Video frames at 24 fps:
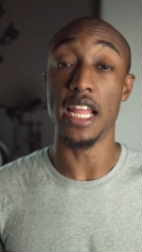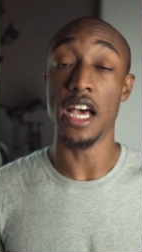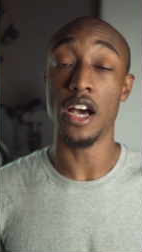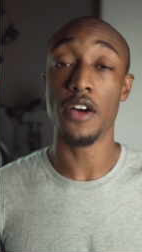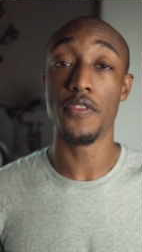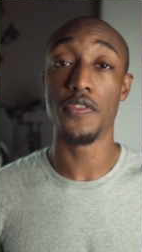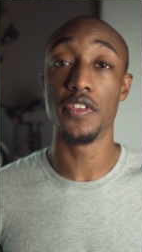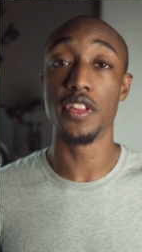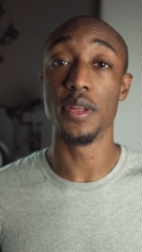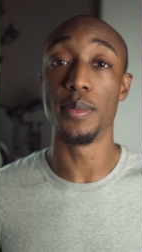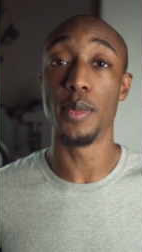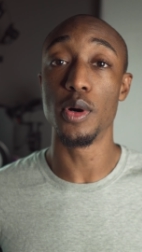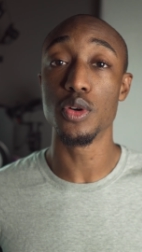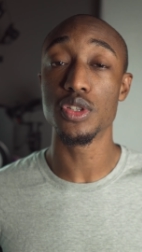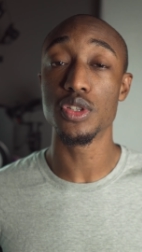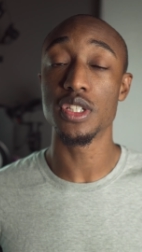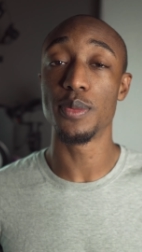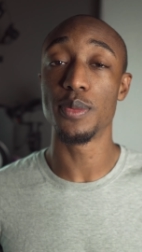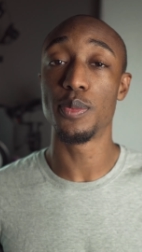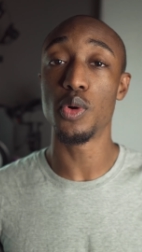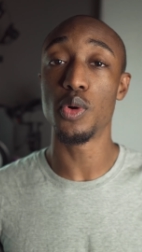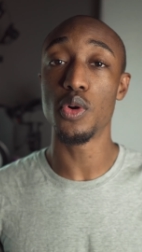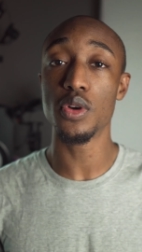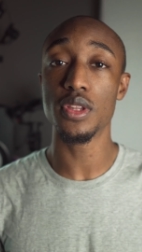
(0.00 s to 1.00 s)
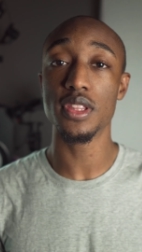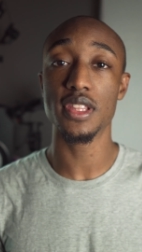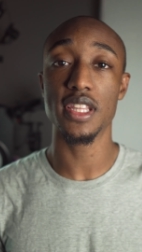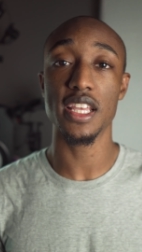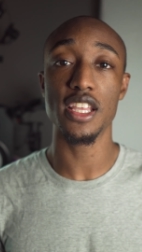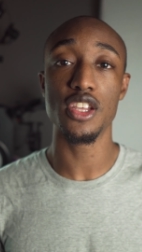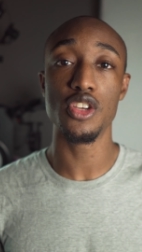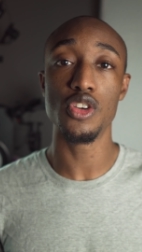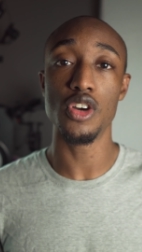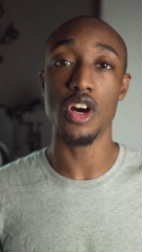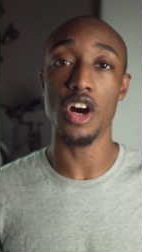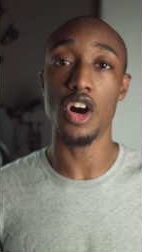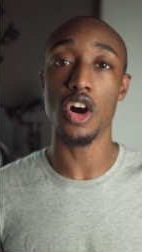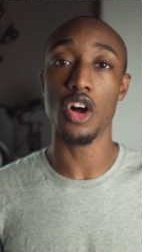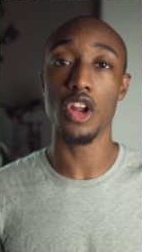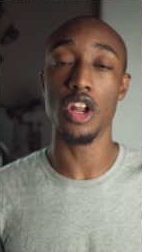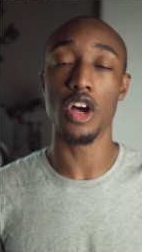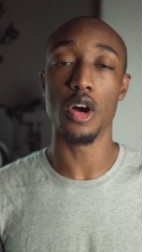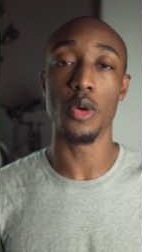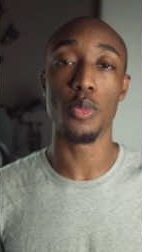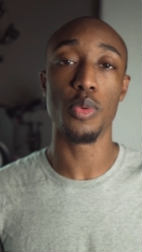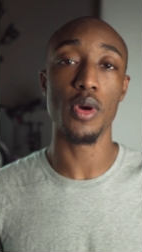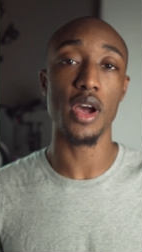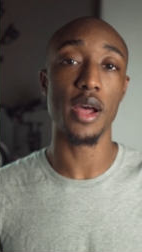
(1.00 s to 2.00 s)
Now for the most important thing you all
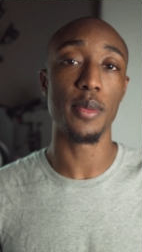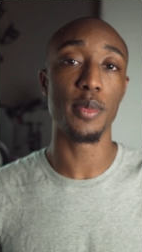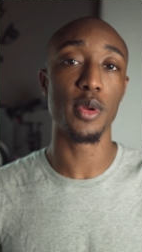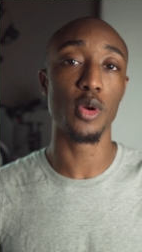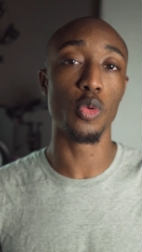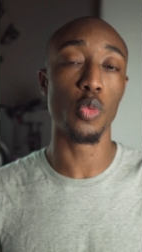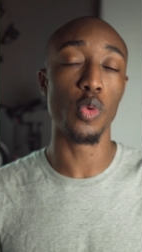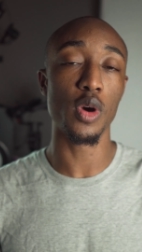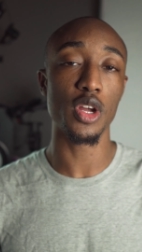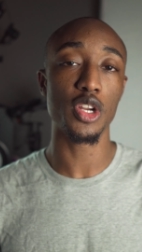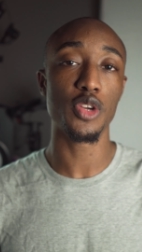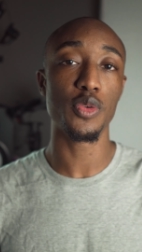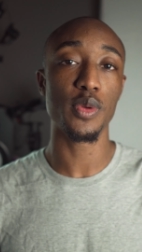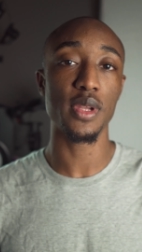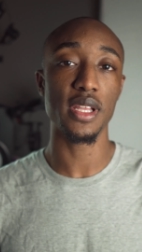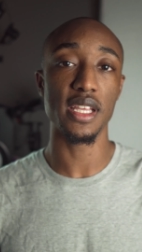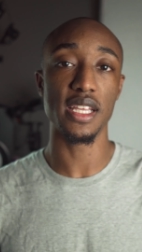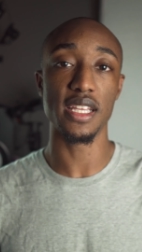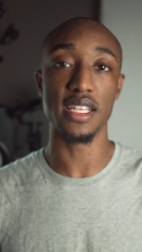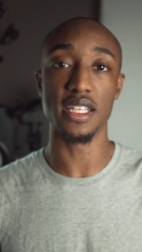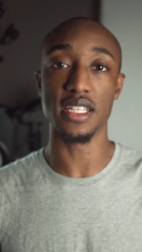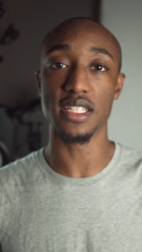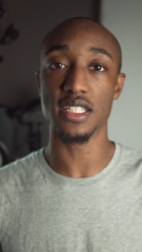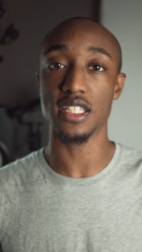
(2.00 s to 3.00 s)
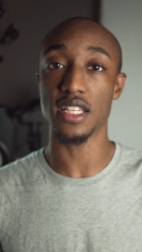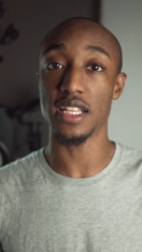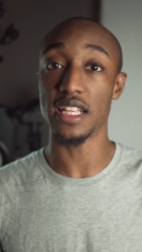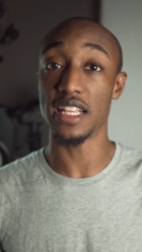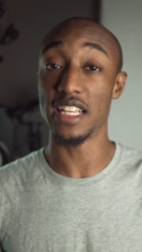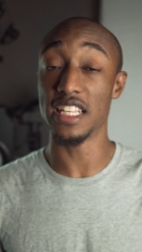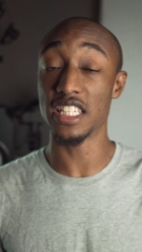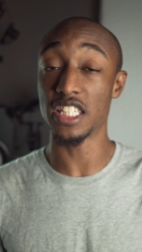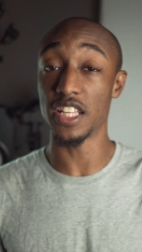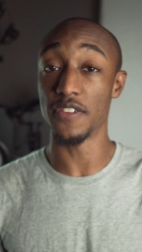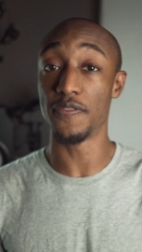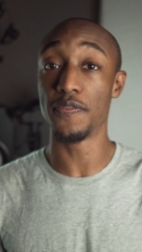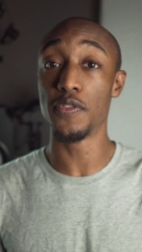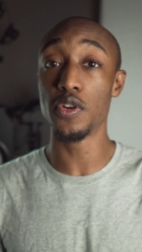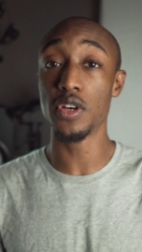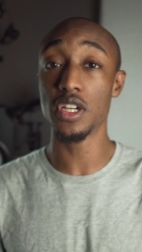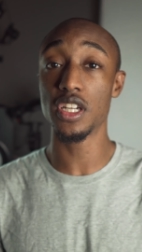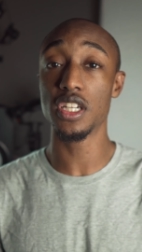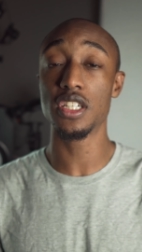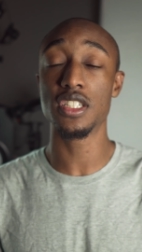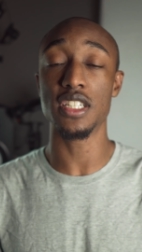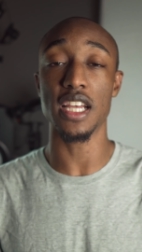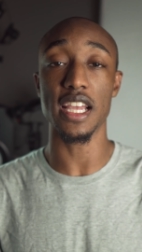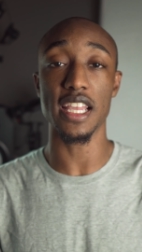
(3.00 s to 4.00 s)
are probably wondering is, is the
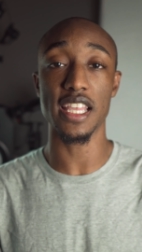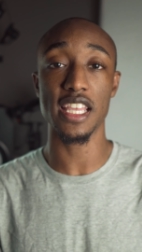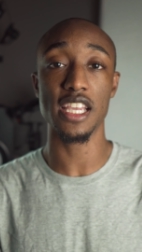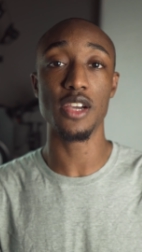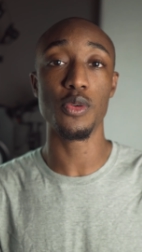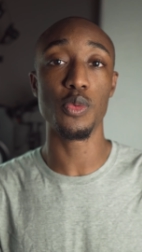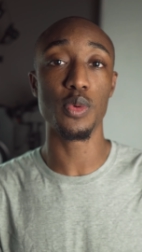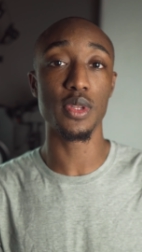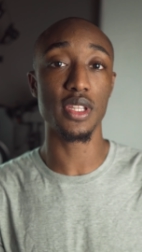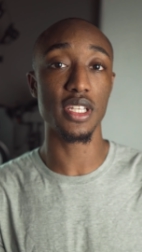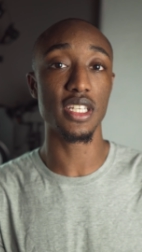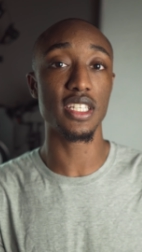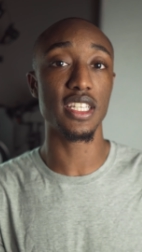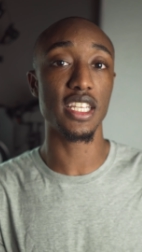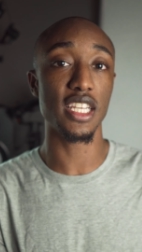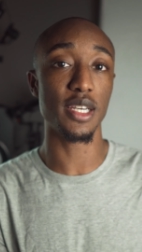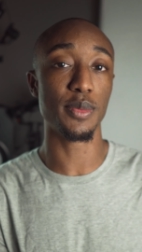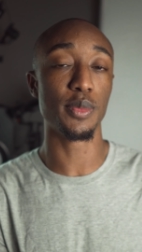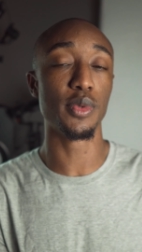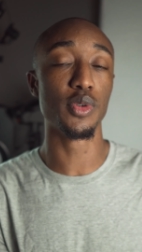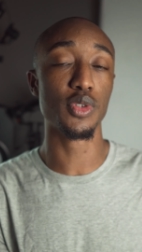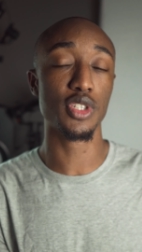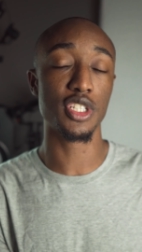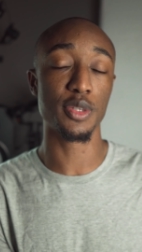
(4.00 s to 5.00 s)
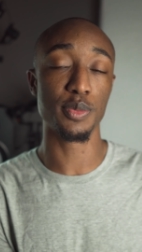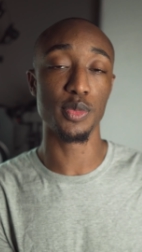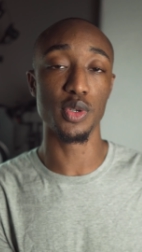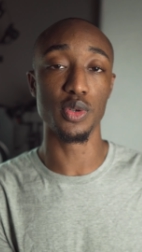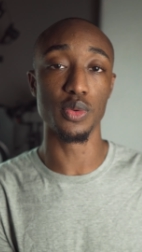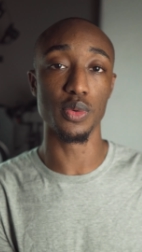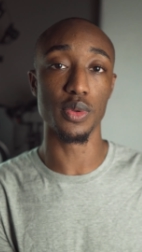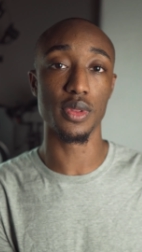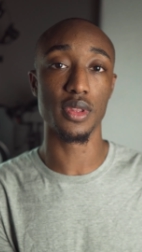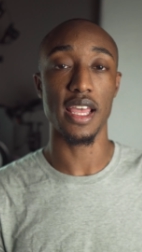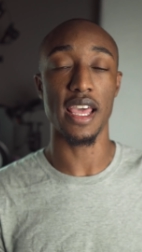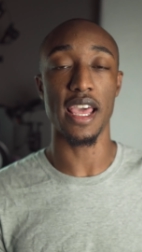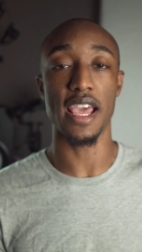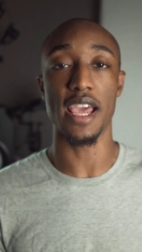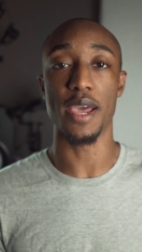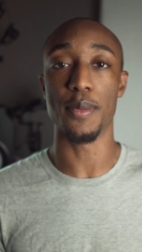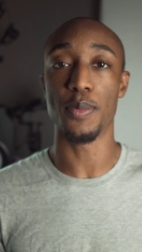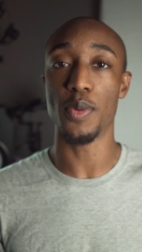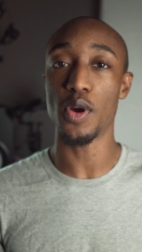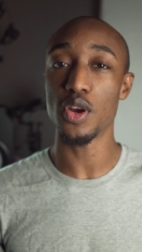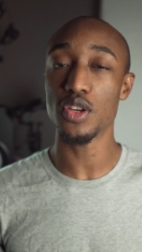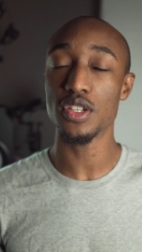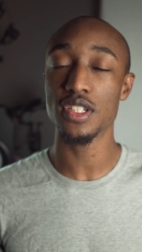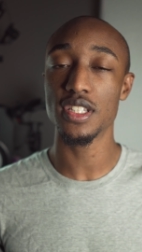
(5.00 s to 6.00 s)
footage I get with this gimbal smooth?
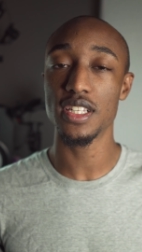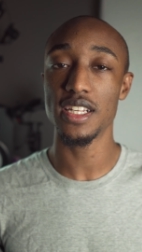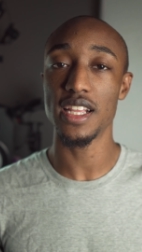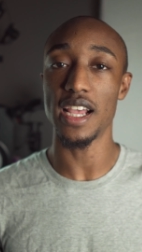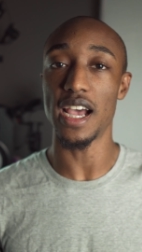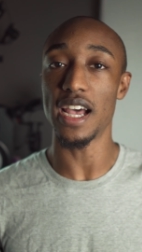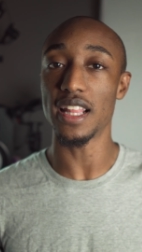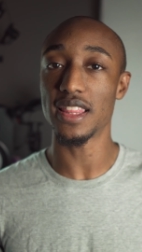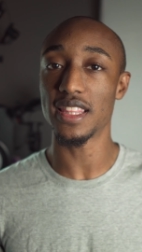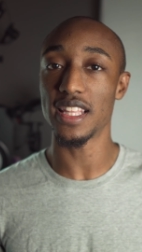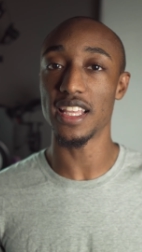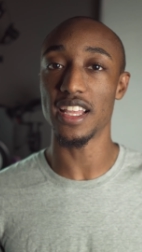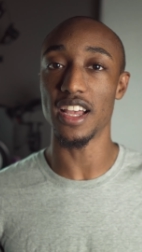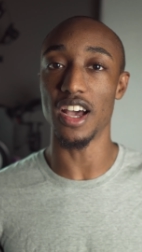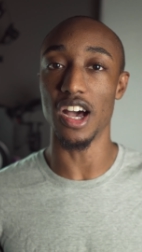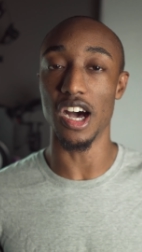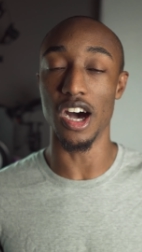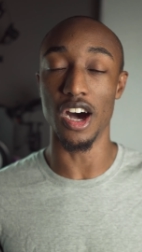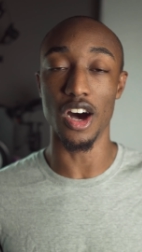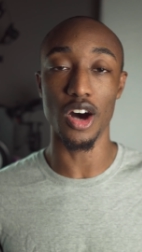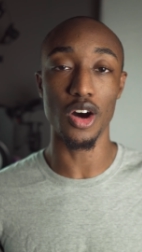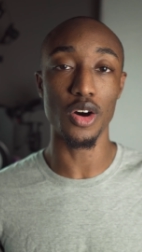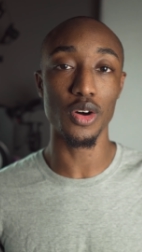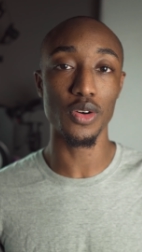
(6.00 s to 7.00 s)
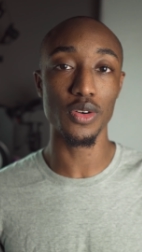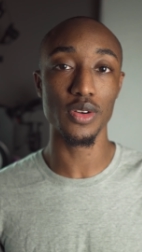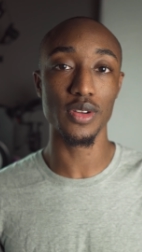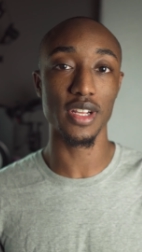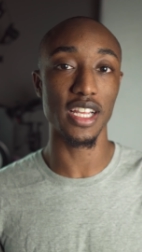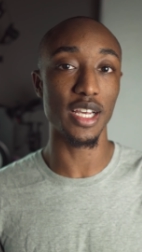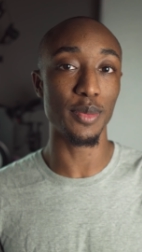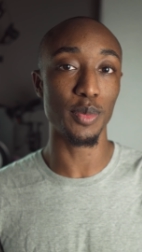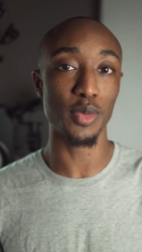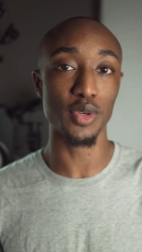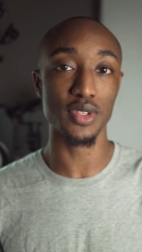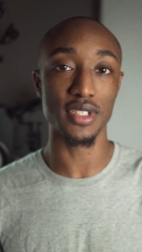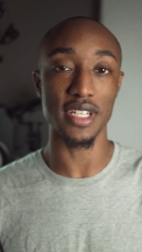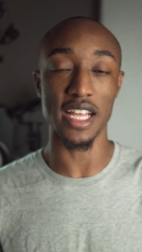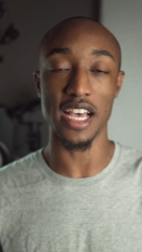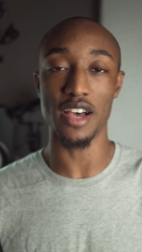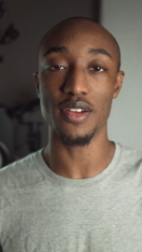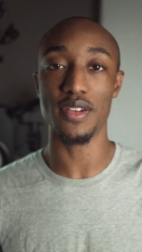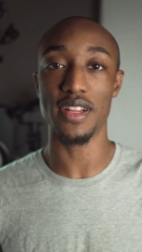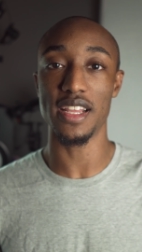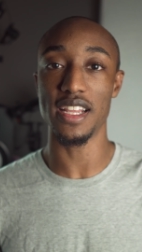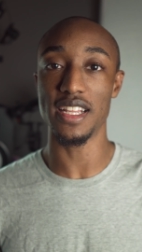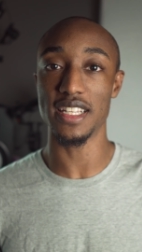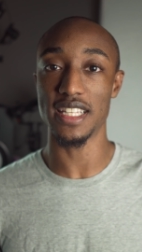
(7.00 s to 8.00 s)
And personally, I think all gimbals
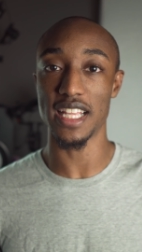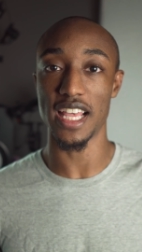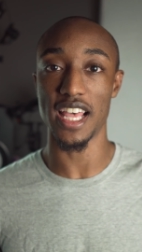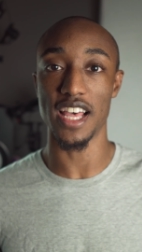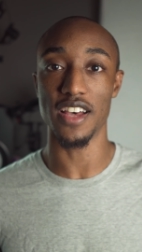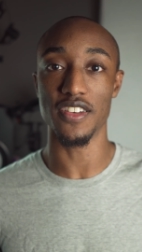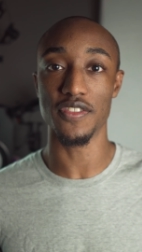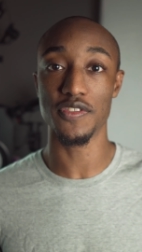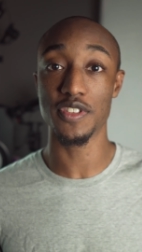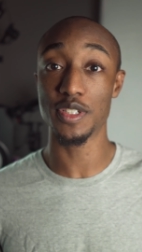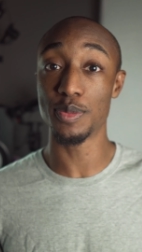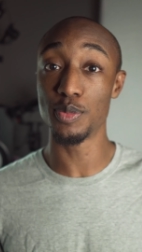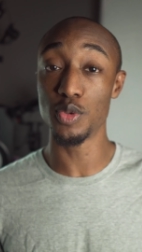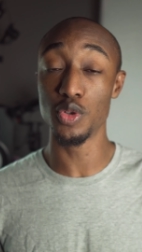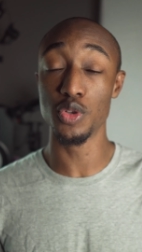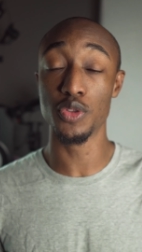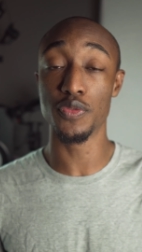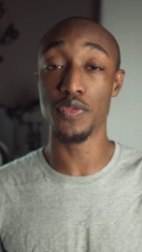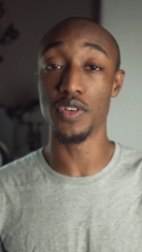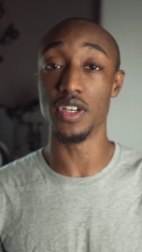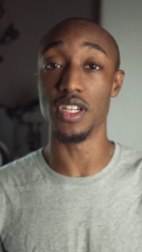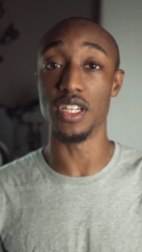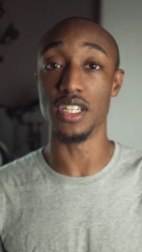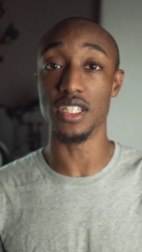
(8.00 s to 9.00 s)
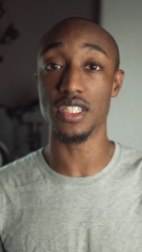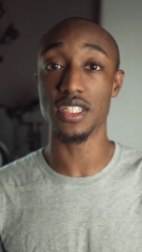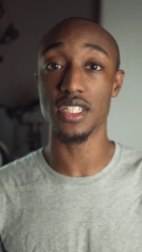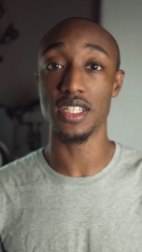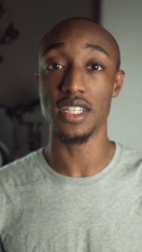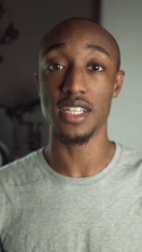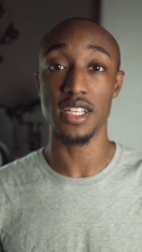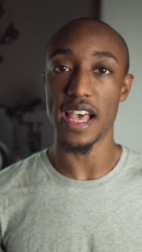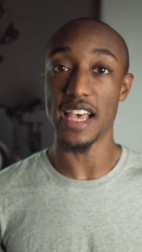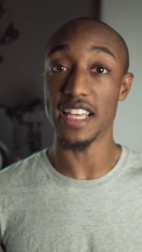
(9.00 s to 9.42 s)
nowadays have smooth footage.